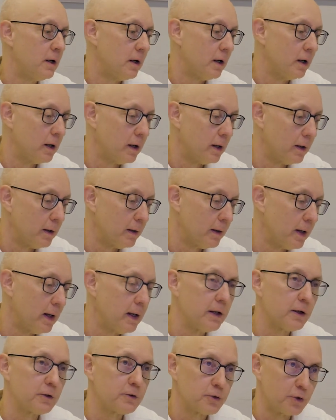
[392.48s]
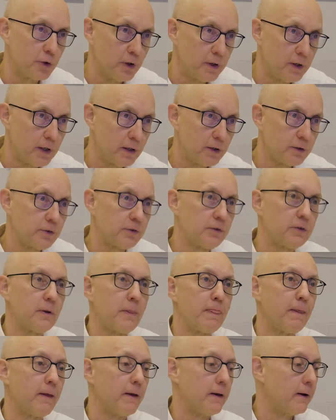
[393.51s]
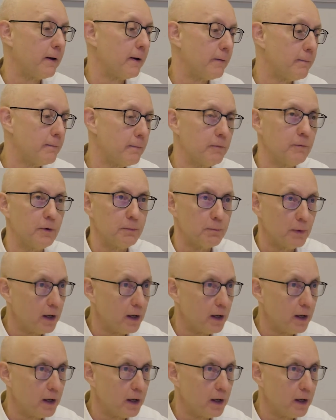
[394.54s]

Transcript: electronics, with